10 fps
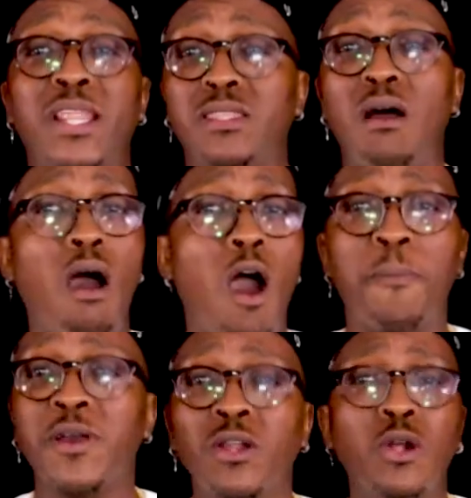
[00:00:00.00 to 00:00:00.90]
play the
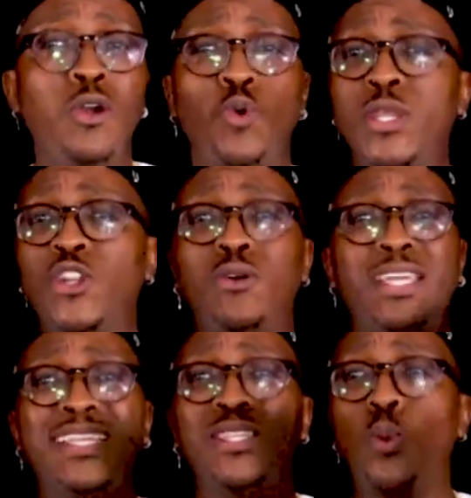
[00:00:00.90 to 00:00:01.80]
harp. We know
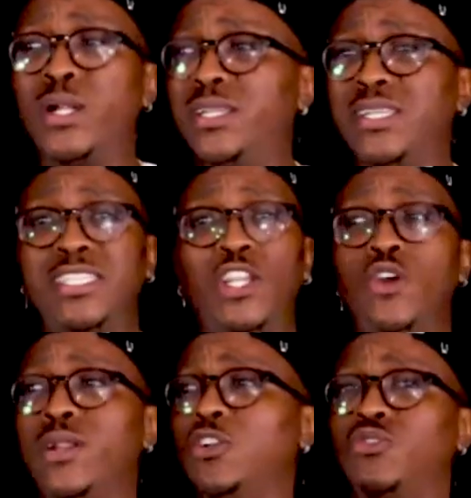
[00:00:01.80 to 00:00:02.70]
that in the wilderness he
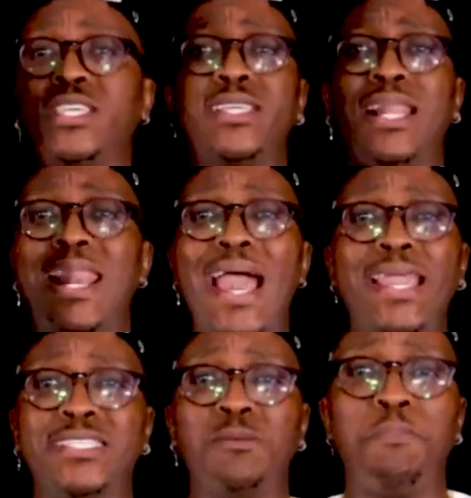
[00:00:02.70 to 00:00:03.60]
learned how to kill
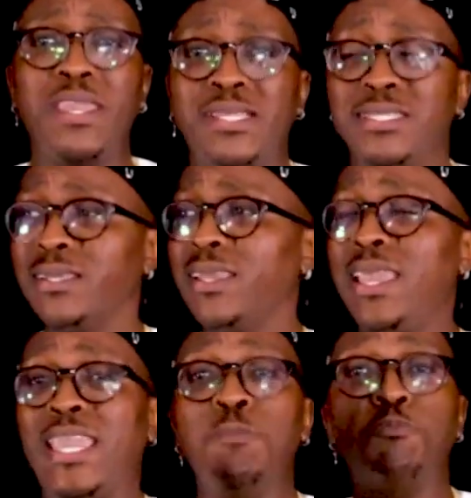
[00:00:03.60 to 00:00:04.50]
lions and bears
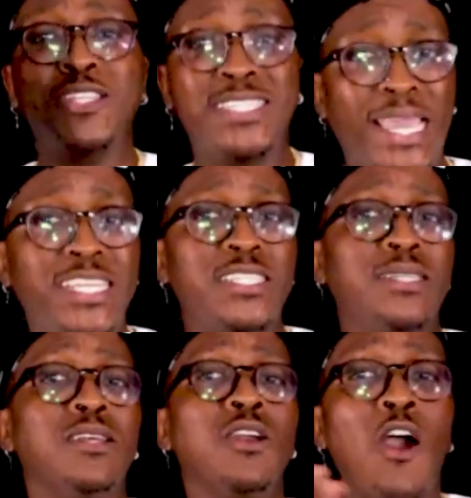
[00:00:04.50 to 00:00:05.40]
in
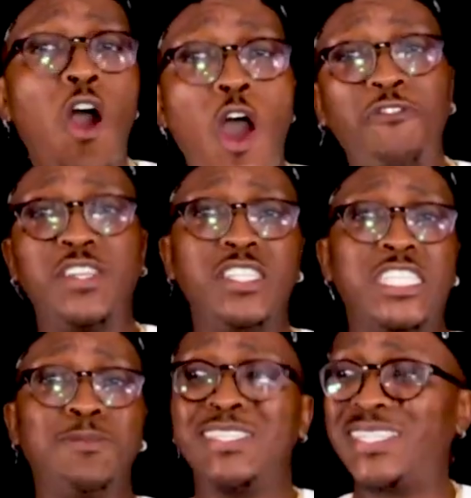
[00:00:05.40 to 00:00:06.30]
protection of the
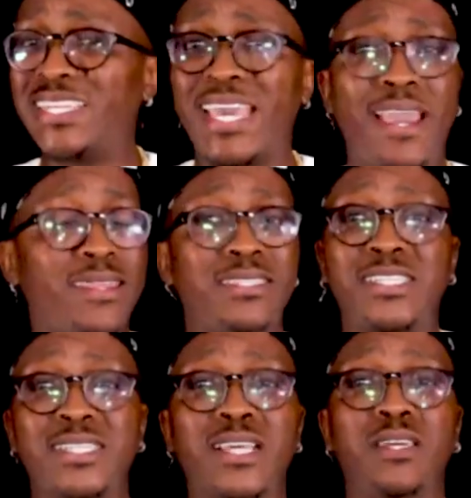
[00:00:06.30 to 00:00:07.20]
sheep, just like the, that
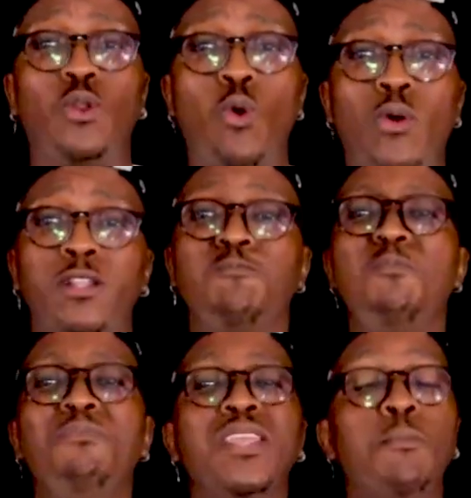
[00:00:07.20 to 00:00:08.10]
just like the Lord
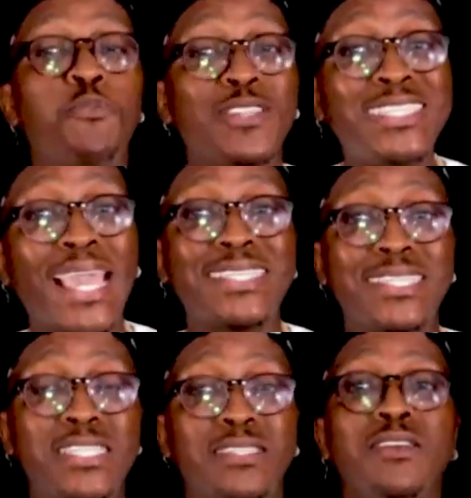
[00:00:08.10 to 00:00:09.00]

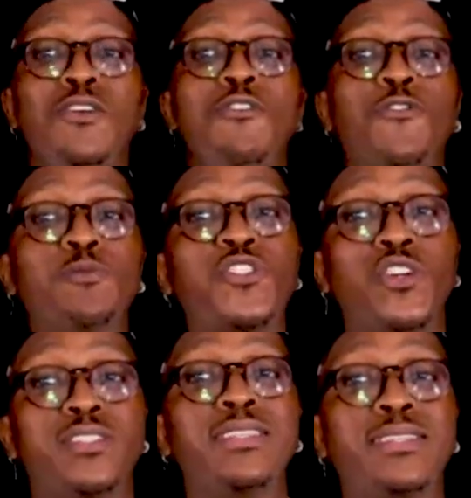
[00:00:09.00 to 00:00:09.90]
protects us from
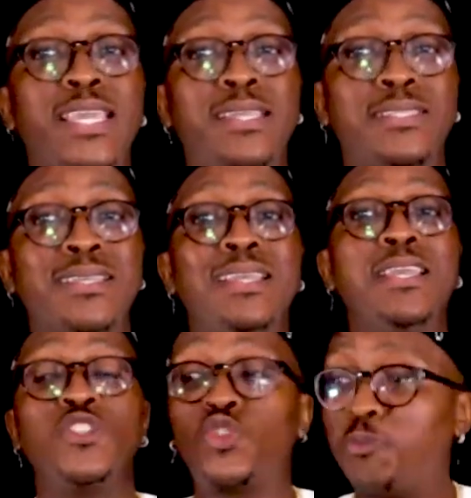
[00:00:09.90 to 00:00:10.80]
certain things,
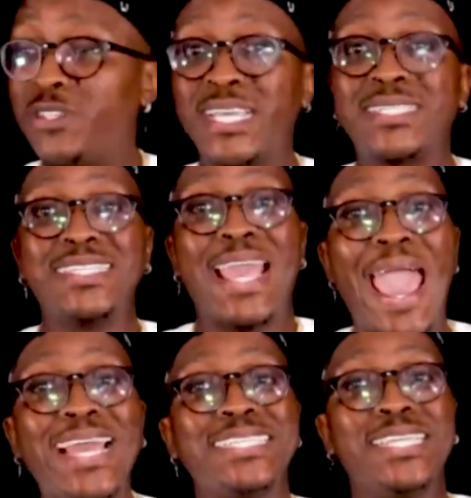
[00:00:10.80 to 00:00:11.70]
to protect us
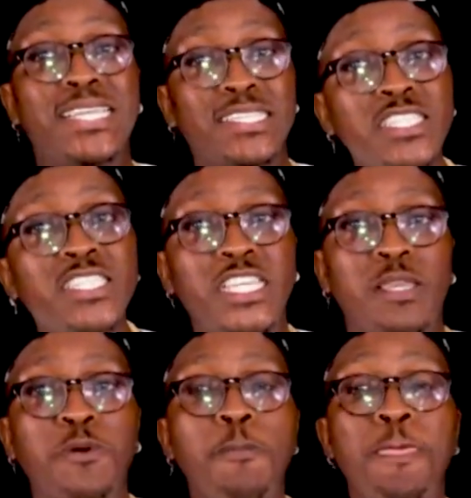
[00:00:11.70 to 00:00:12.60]
as his
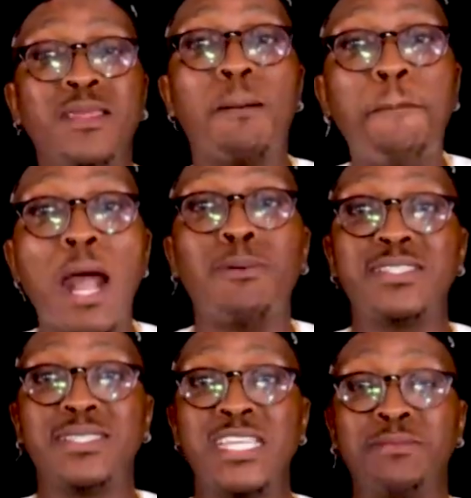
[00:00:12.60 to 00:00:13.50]
sheep. The Bible
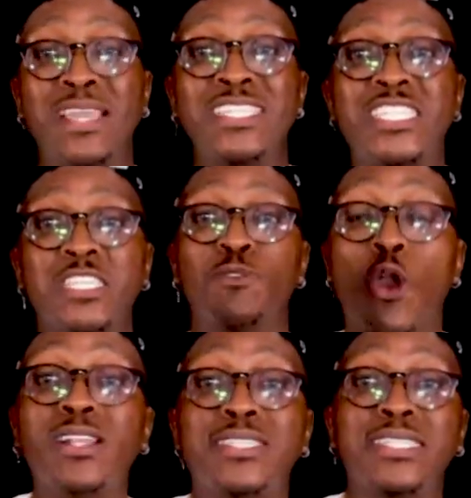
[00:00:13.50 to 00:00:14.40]
says, my sheep,
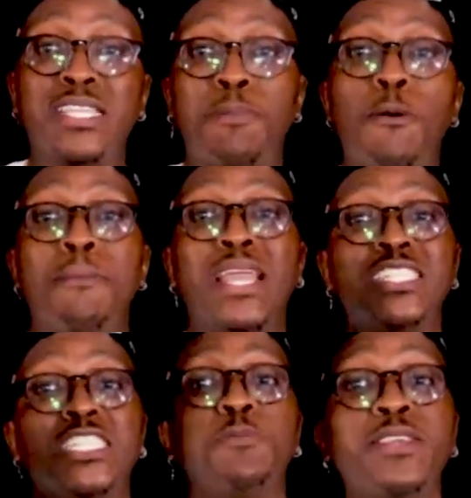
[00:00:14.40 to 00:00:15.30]
God says in the Bible, my
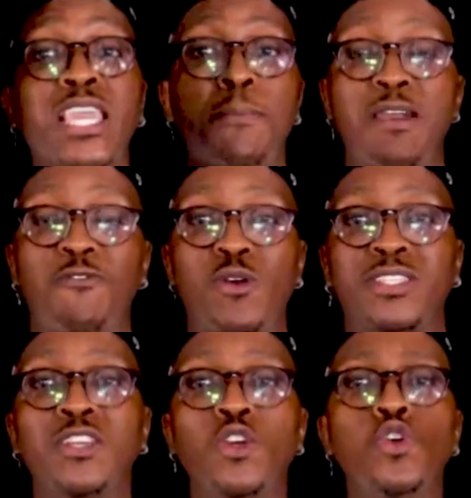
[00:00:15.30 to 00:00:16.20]
sheep hear my
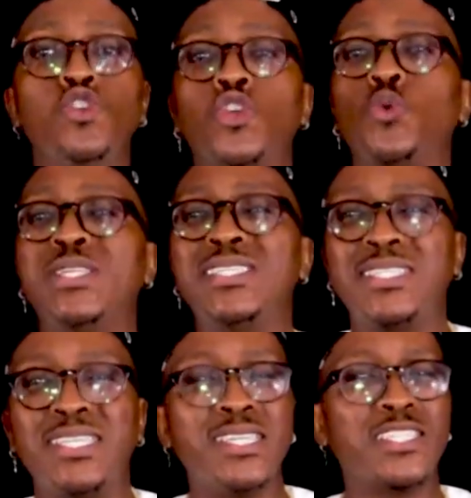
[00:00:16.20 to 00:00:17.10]
voice. So we
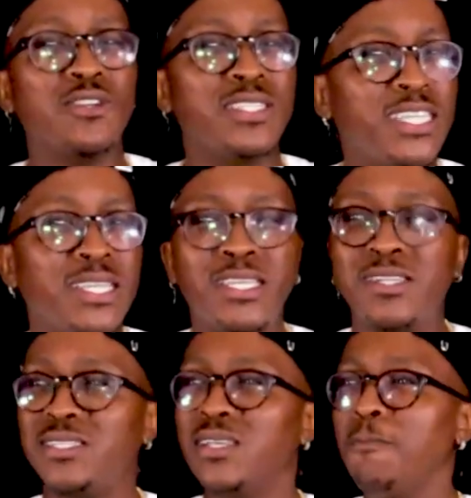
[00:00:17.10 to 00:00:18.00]
see these
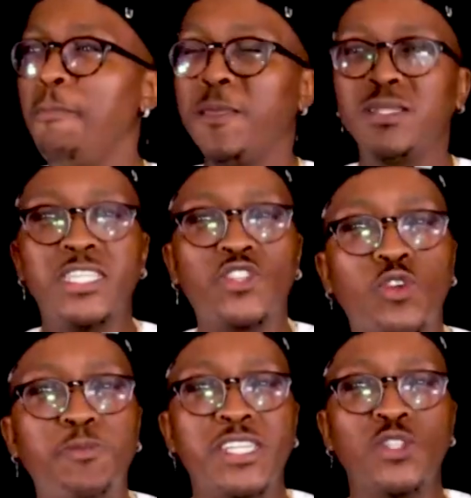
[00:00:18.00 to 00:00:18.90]
continuous
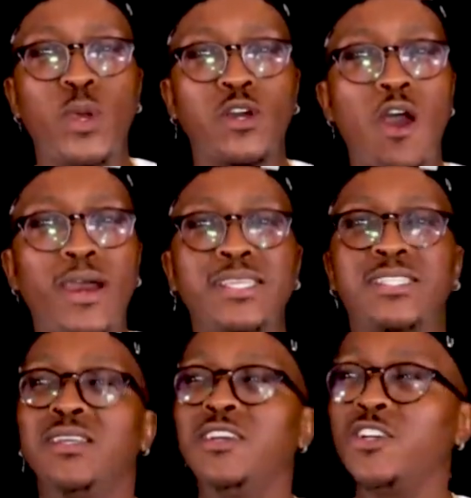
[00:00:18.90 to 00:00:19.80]
descriptions where God
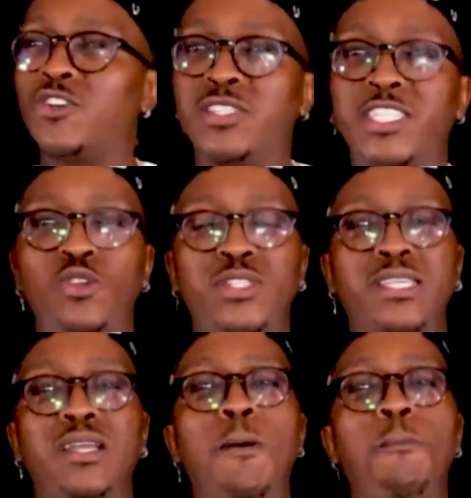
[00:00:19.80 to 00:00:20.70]
is
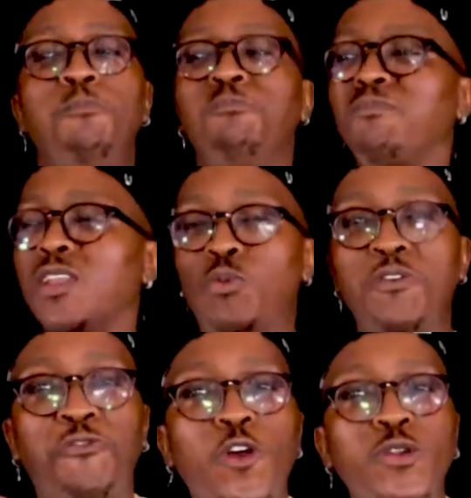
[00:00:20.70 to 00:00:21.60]
continuously um
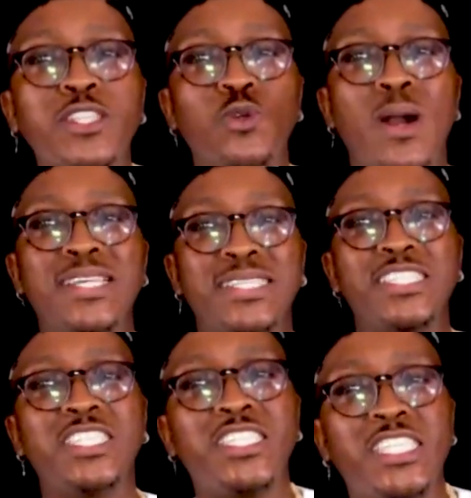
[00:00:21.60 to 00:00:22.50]
referring to us
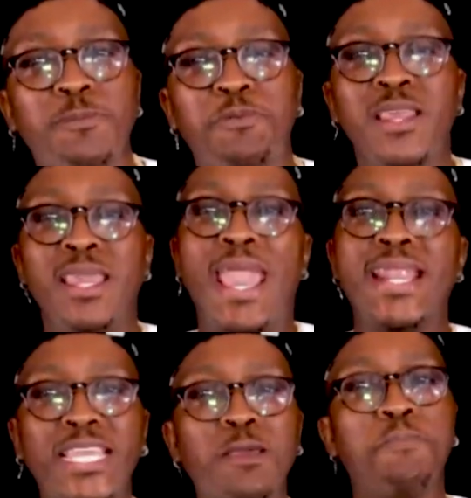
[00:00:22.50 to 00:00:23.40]
as sheep
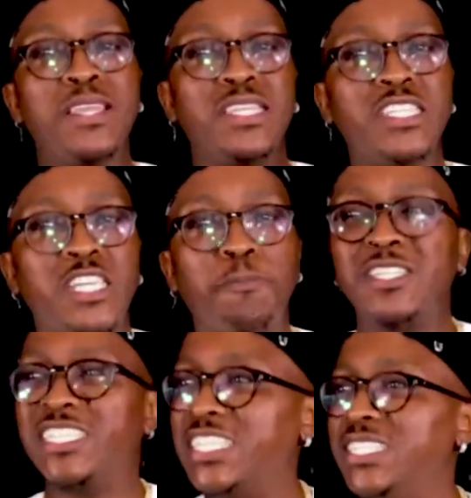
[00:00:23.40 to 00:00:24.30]
and him being the
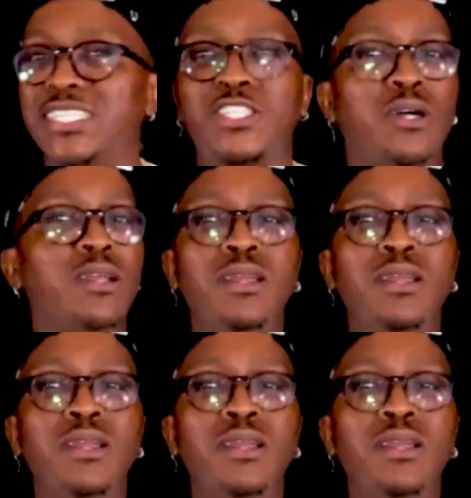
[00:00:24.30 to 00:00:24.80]
shepherd. Jesus